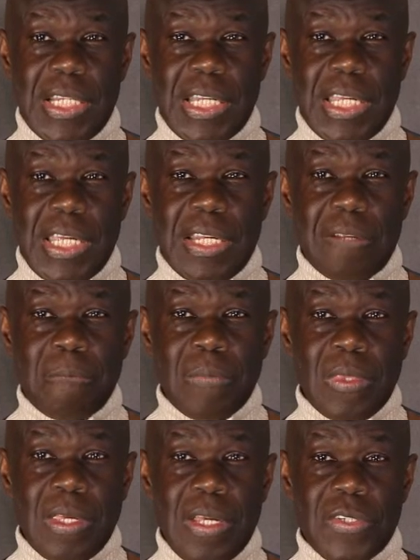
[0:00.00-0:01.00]
did
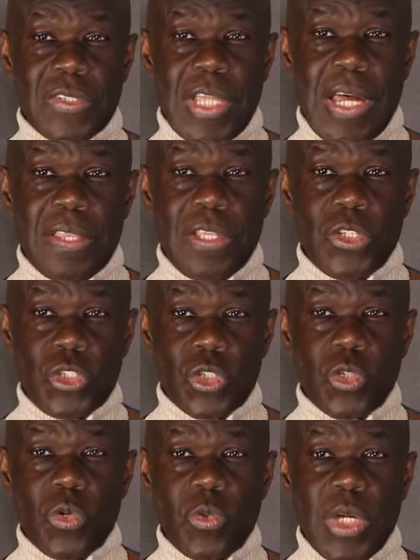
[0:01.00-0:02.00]
is that the
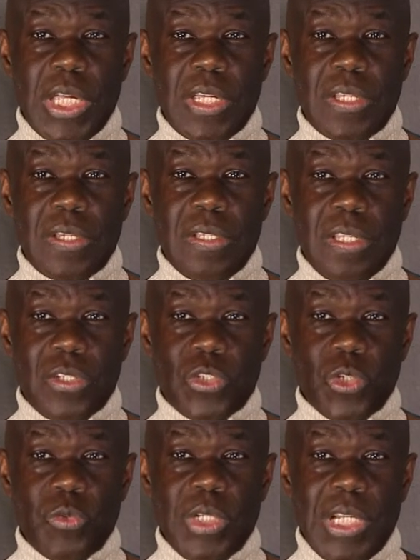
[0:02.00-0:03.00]
jury
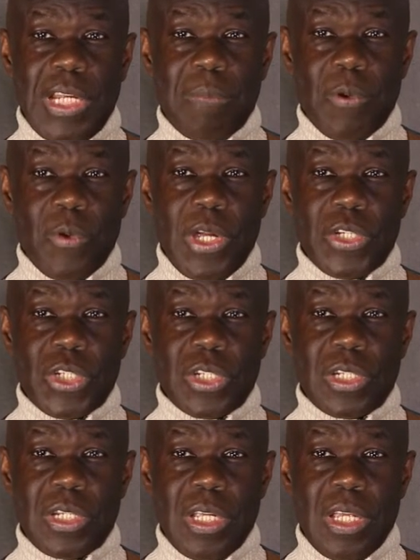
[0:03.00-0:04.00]

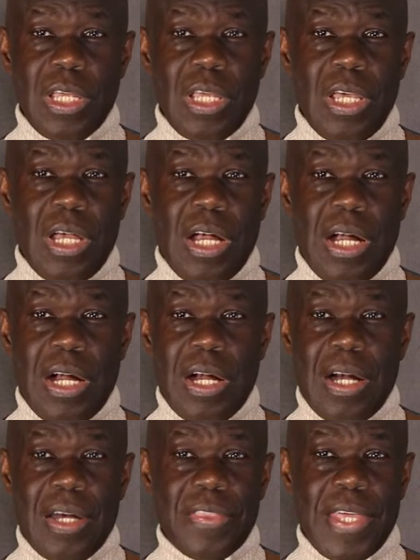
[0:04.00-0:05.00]
deliberation,
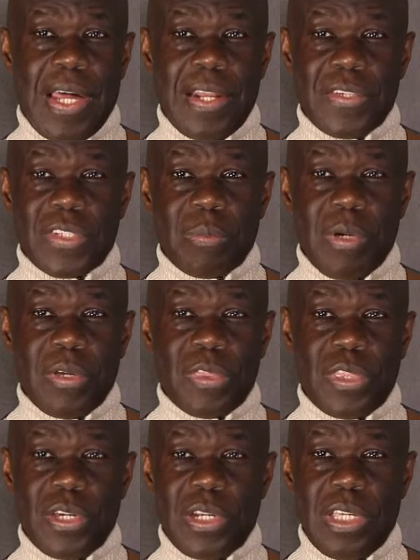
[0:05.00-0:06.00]
that is
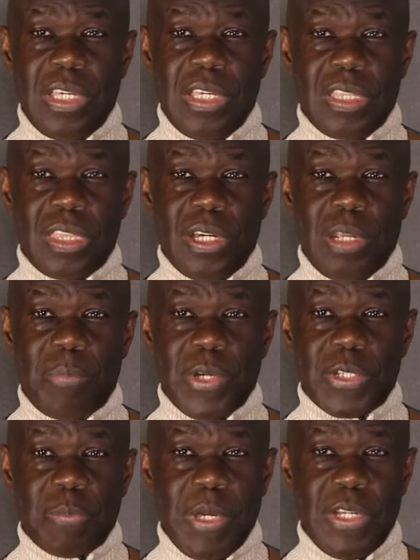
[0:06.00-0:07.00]
about 30
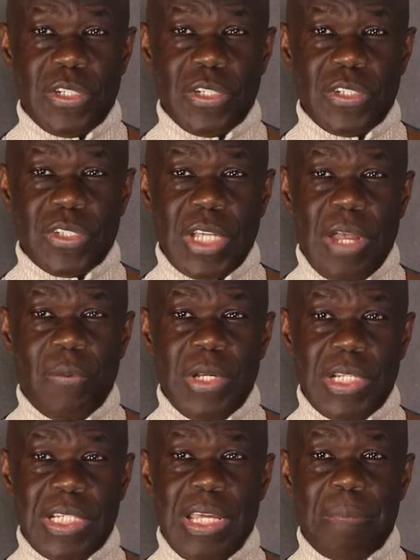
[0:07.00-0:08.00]
plus pages. I
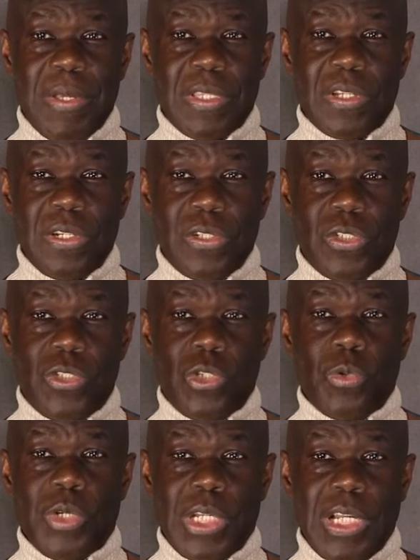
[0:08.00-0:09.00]
went deep into the
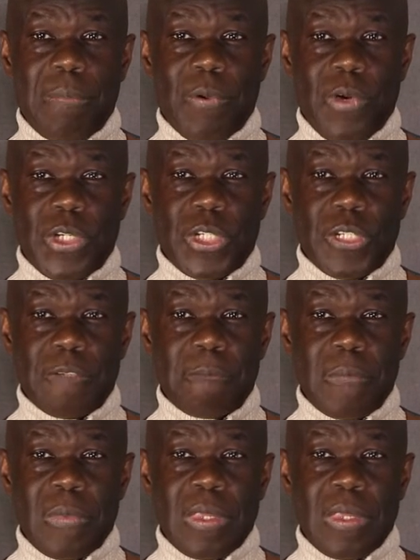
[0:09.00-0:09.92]
jury deliberation.